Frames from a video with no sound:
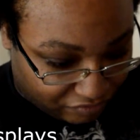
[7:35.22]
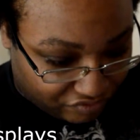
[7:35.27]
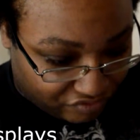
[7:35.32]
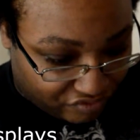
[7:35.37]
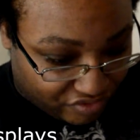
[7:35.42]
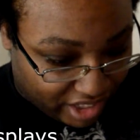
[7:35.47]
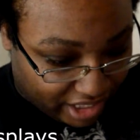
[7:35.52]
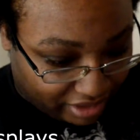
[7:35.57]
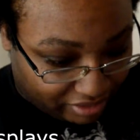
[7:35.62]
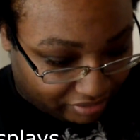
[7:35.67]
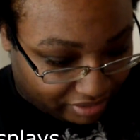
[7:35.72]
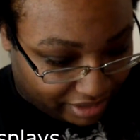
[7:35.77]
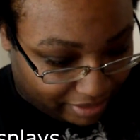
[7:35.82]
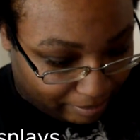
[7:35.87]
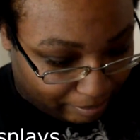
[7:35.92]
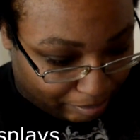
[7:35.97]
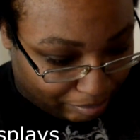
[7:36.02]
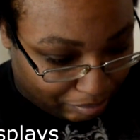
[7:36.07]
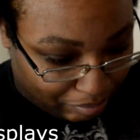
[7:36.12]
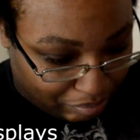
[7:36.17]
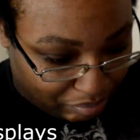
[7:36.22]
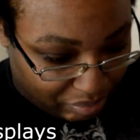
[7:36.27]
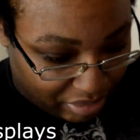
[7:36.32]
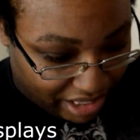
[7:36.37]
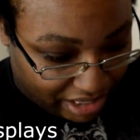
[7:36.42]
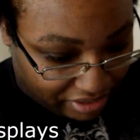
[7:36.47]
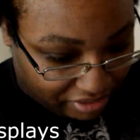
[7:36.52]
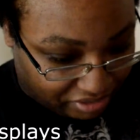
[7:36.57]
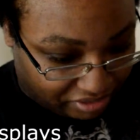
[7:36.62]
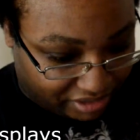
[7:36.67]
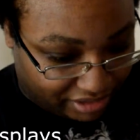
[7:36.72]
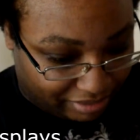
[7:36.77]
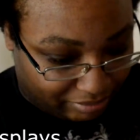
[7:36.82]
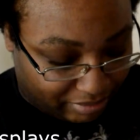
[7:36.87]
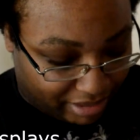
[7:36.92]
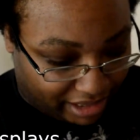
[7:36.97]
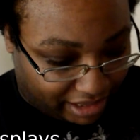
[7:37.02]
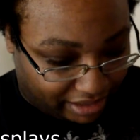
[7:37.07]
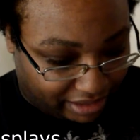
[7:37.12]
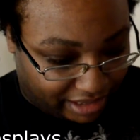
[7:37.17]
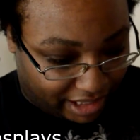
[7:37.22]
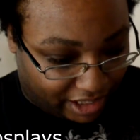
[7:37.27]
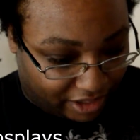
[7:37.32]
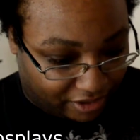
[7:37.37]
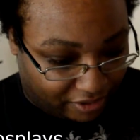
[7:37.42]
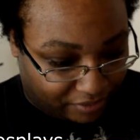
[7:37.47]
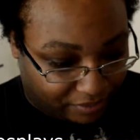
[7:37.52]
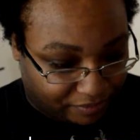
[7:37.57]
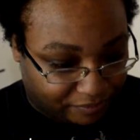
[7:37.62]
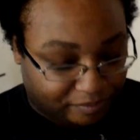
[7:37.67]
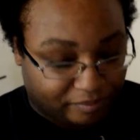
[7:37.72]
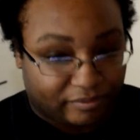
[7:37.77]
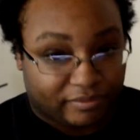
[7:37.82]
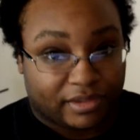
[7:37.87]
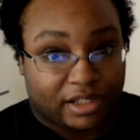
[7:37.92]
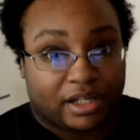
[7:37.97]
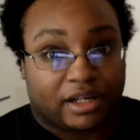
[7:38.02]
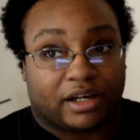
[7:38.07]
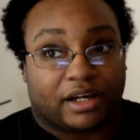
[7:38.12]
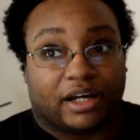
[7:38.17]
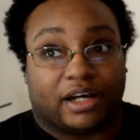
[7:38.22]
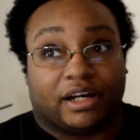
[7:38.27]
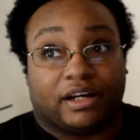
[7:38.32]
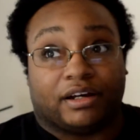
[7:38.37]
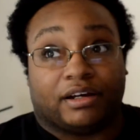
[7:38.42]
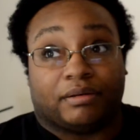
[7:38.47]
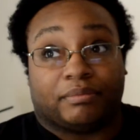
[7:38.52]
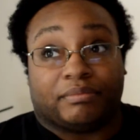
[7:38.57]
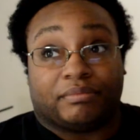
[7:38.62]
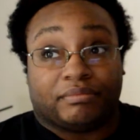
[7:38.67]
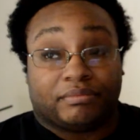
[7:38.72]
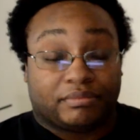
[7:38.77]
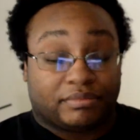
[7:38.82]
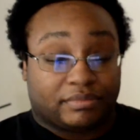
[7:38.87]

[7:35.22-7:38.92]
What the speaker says: very barely make out a